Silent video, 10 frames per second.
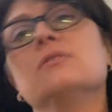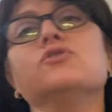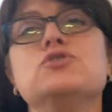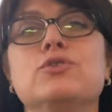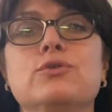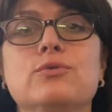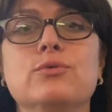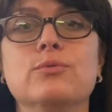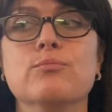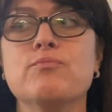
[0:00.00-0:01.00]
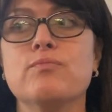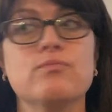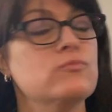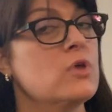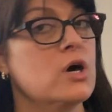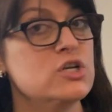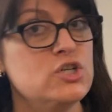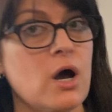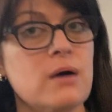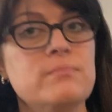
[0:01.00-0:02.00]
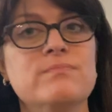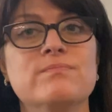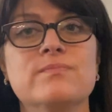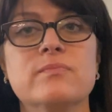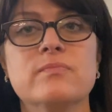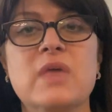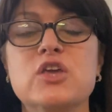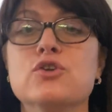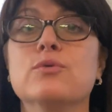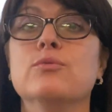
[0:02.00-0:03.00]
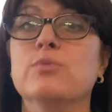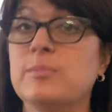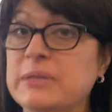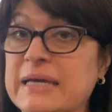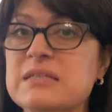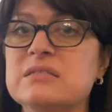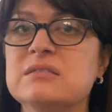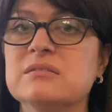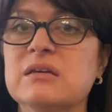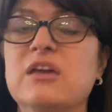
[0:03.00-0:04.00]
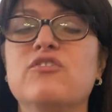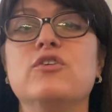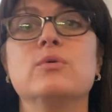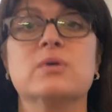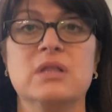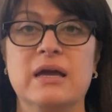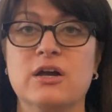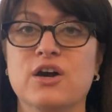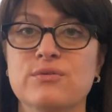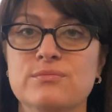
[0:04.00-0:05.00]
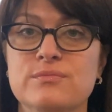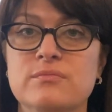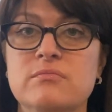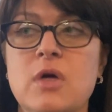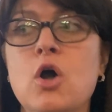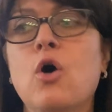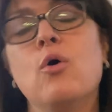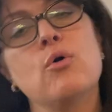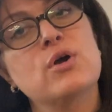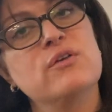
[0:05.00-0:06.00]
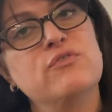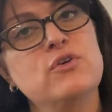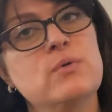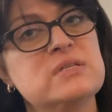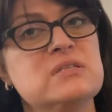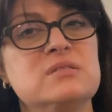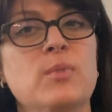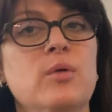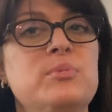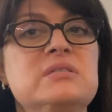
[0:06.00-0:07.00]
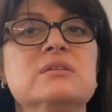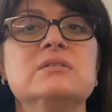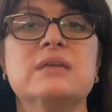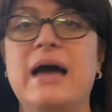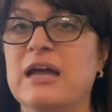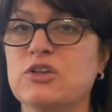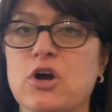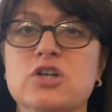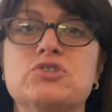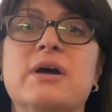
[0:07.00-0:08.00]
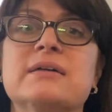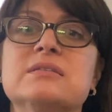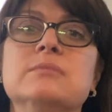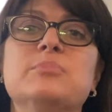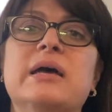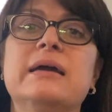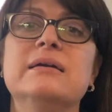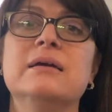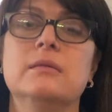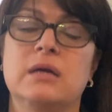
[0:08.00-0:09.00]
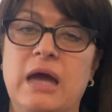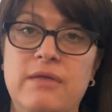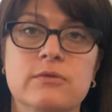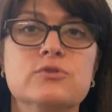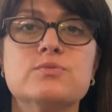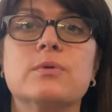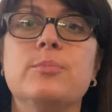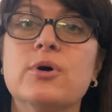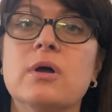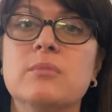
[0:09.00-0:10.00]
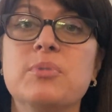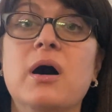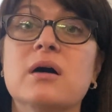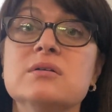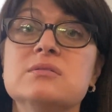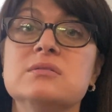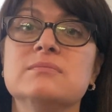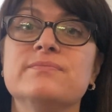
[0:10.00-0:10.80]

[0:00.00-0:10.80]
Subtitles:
to a job that you replace if you were let go, or if you as a small business had contracts in play and those were put on pause,